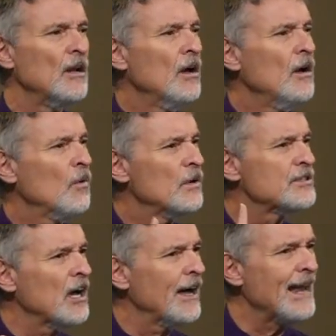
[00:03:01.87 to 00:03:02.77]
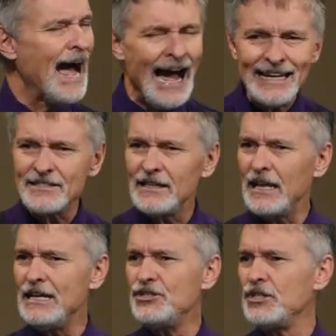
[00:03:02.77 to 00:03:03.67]
and was on
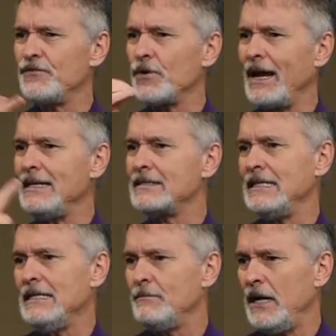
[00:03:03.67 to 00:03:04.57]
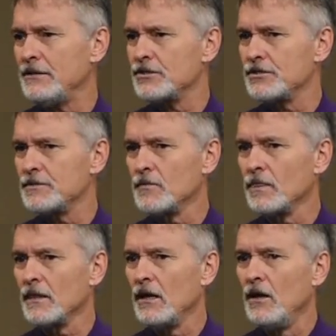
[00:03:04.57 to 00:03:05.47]
isolation for 18 months.
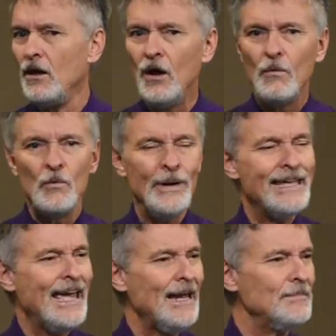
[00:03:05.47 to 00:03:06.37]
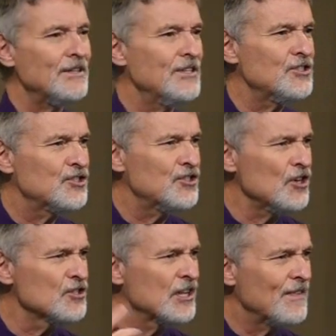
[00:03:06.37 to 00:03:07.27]
When we came to this
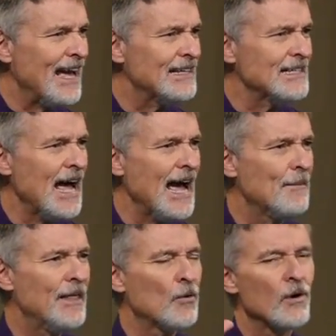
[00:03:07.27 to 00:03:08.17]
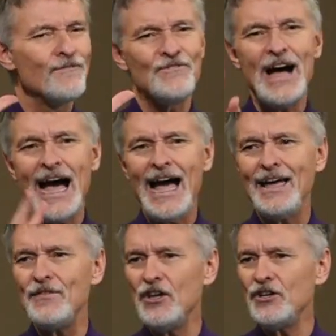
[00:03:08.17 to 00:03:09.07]
church at that time, there were
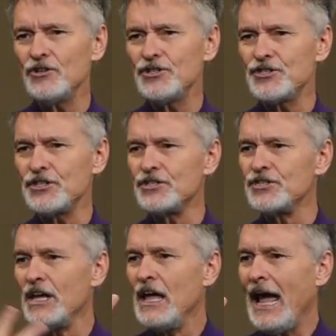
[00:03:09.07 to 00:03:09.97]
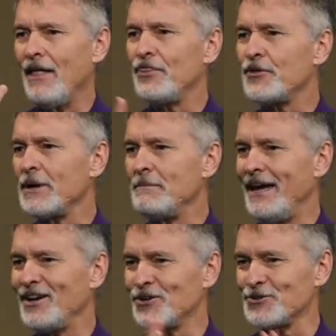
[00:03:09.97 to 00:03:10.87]
5 nurses and 3
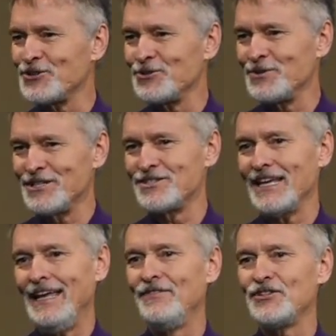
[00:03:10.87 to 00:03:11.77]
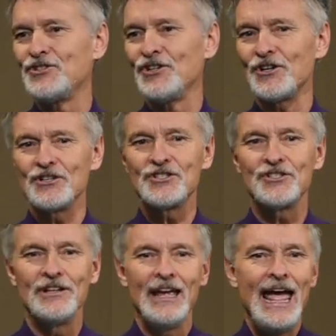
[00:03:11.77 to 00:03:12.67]
medical students in the
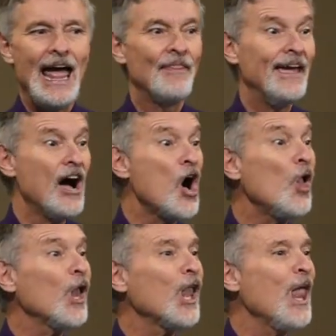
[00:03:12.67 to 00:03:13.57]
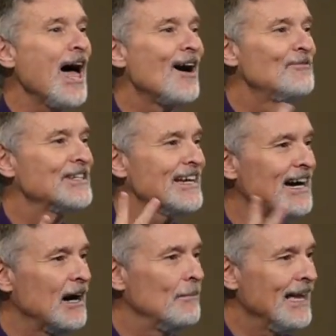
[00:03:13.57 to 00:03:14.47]
church. And they all loved to
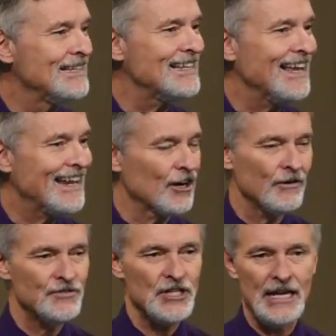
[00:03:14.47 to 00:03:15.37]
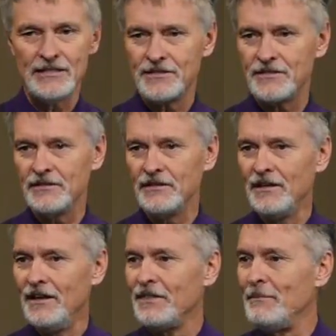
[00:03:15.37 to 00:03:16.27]
come and take care of Chase.
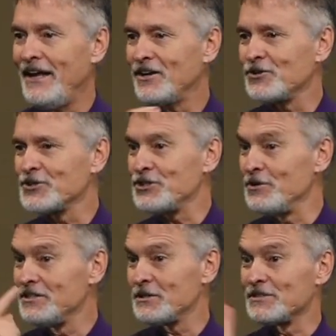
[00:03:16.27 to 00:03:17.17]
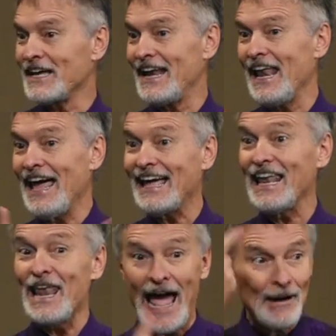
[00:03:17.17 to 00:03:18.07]
The medical students, it was kind of like a
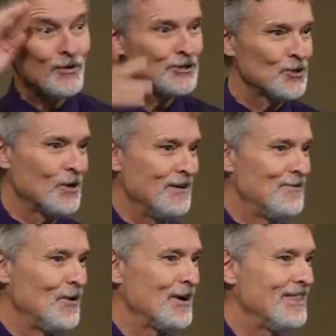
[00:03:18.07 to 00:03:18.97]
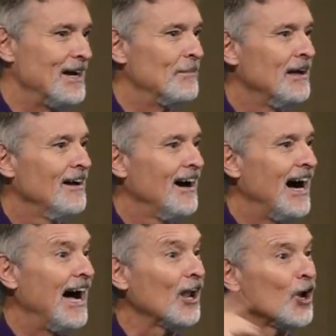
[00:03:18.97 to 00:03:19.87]
laboratory for them,
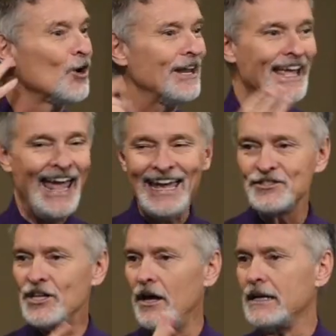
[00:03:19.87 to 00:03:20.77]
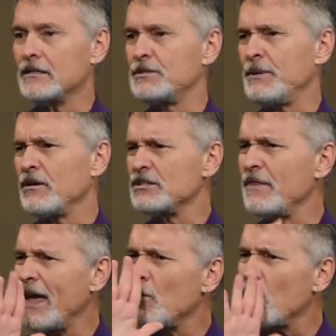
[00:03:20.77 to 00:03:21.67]
learning hands-on experience.
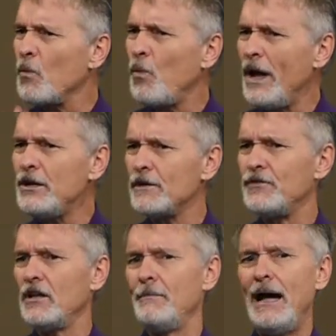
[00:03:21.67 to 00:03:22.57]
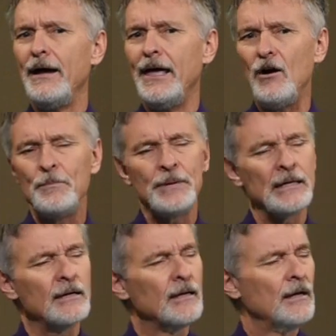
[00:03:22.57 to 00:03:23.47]
And they were wonderful about
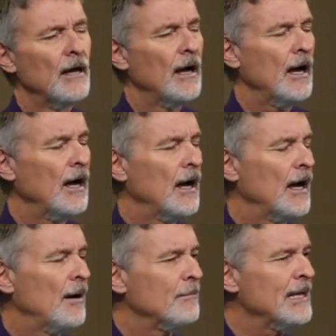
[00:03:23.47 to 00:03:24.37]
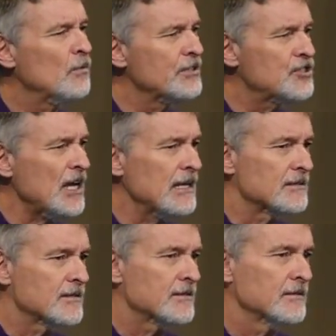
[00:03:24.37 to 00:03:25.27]
helping me with
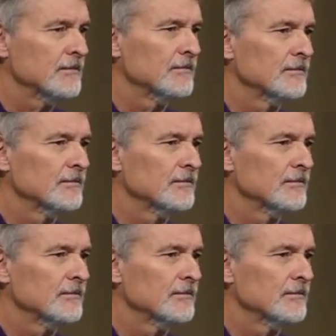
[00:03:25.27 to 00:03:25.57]
Chase.